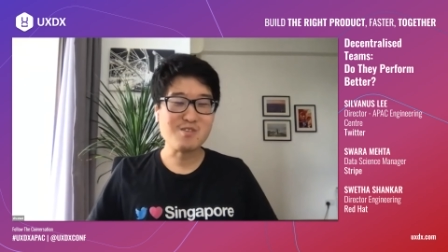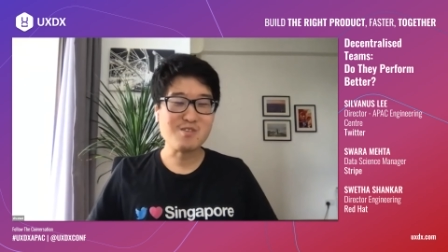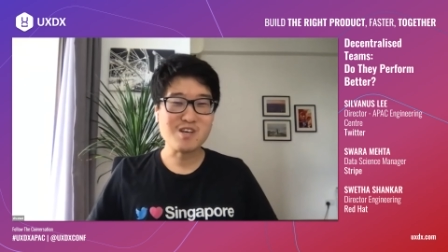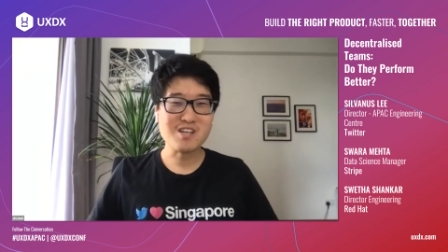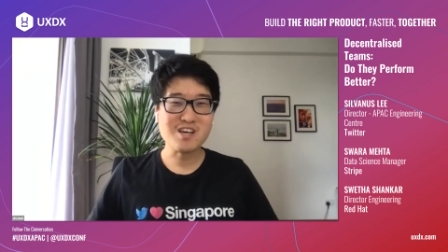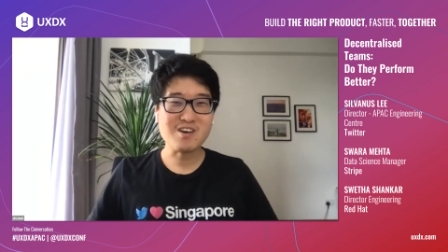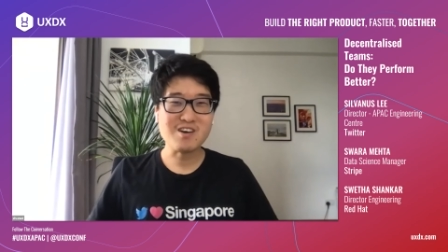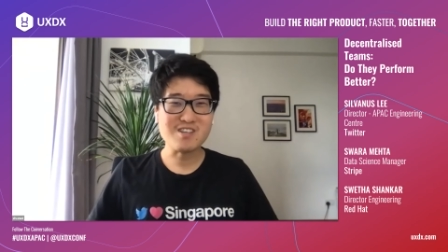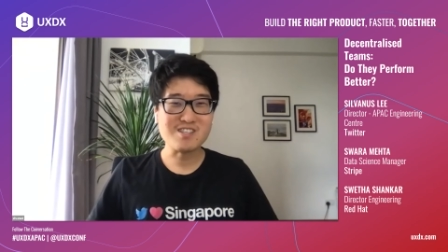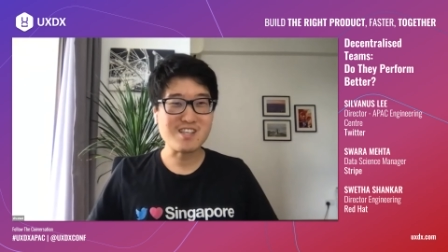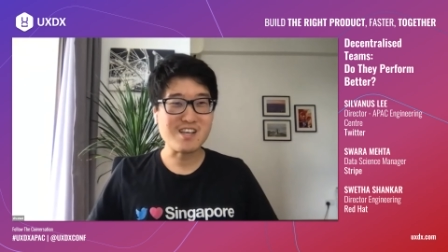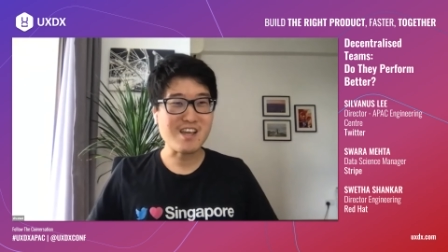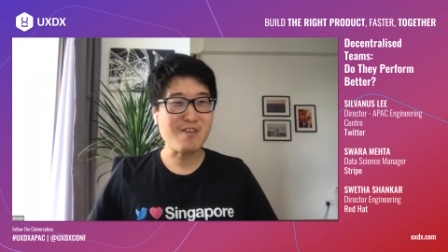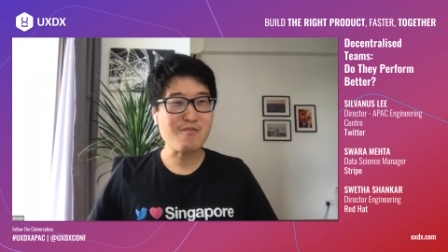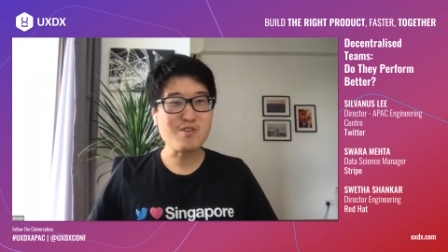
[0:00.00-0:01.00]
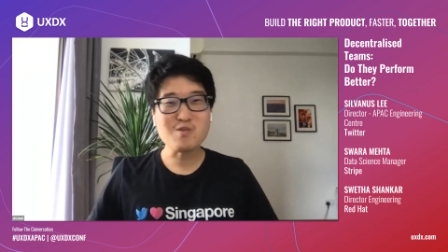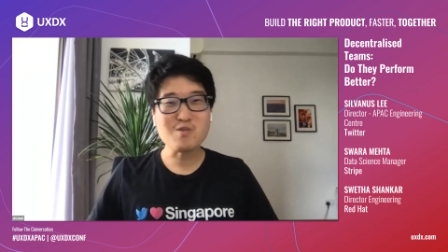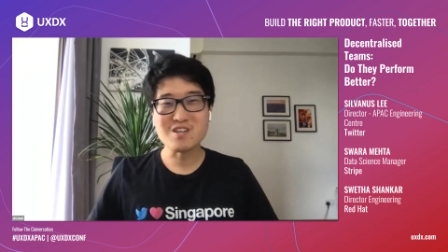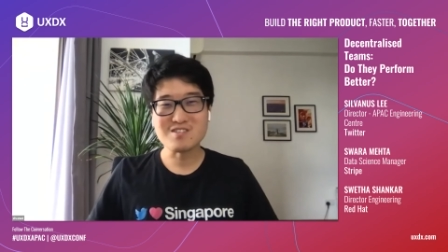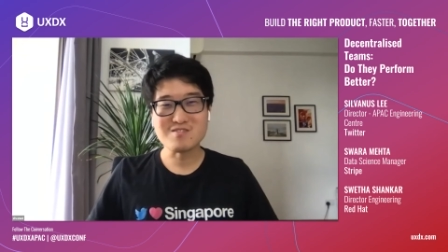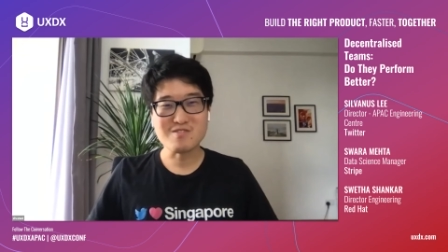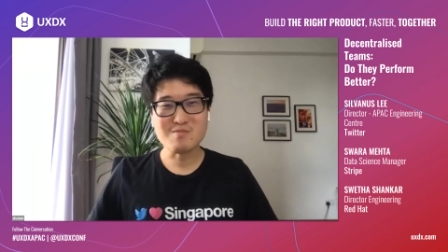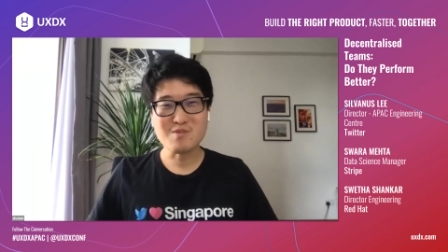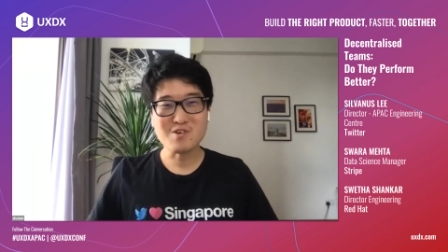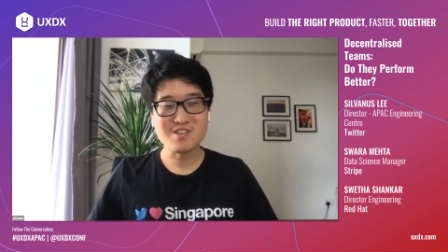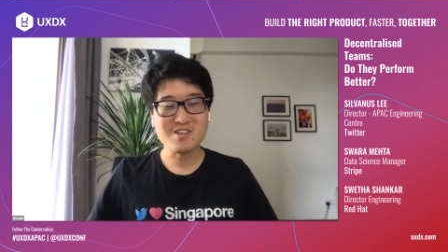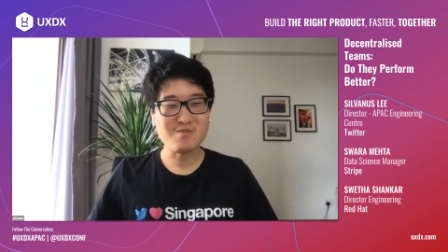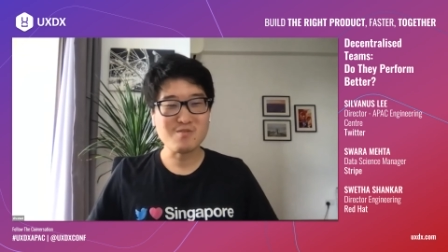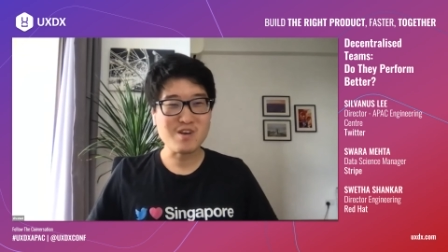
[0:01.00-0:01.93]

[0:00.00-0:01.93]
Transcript: odd one out. It's like everyone is remote